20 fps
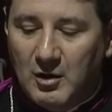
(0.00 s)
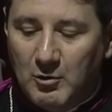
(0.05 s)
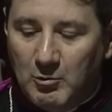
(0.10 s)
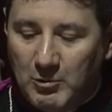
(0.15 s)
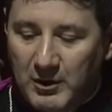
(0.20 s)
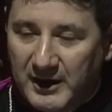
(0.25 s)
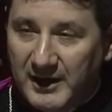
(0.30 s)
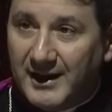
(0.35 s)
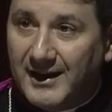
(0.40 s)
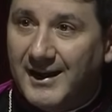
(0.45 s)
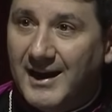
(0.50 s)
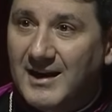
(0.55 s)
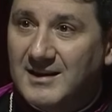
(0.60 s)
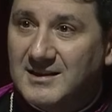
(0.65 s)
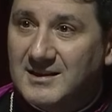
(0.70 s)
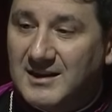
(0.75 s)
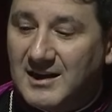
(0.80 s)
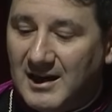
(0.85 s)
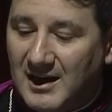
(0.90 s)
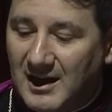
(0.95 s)
when a
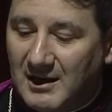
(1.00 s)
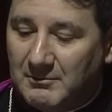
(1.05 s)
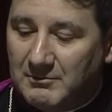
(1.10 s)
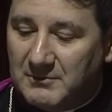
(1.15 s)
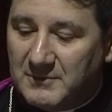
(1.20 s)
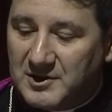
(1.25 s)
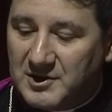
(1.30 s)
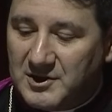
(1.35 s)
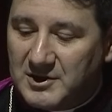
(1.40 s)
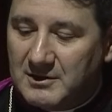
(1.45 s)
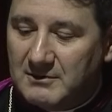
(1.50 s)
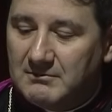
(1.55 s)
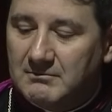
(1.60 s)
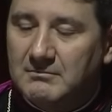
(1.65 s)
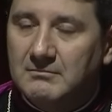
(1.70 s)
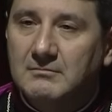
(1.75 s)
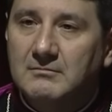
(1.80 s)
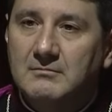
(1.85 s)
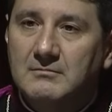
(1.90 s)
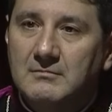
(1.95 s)
guest comes,
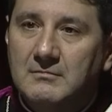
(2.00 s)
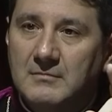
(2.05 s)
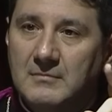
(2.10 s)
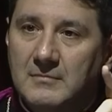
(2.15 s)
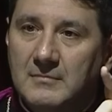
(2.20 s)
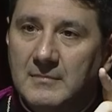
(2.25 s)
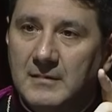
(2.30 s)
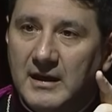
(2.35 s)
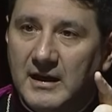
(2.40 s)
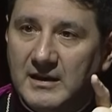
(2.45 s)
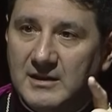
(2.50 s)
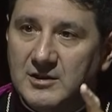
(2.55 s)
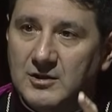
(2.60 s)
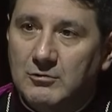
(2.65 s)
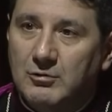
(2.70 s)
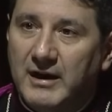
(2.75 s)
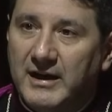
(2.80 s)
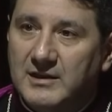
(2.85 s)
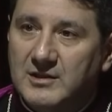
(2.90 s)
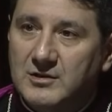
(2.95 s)
it's
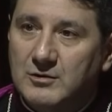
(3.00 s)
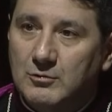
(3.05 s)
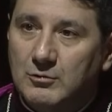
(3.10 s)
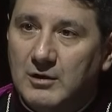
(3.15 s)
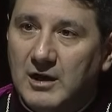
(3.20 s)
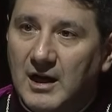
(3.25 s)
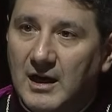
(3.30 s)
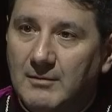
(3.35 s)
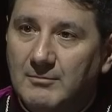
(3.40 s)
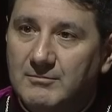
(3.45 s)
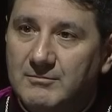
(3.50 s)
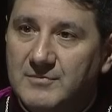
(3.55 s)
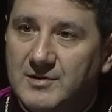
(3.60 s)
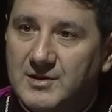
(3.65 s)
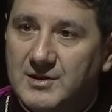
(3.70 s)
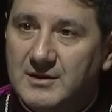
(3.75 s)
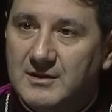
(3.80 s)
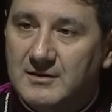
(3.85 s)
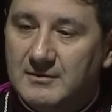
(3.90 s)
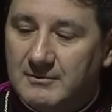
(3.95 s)
Christ who
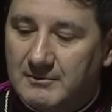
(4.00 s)
comes.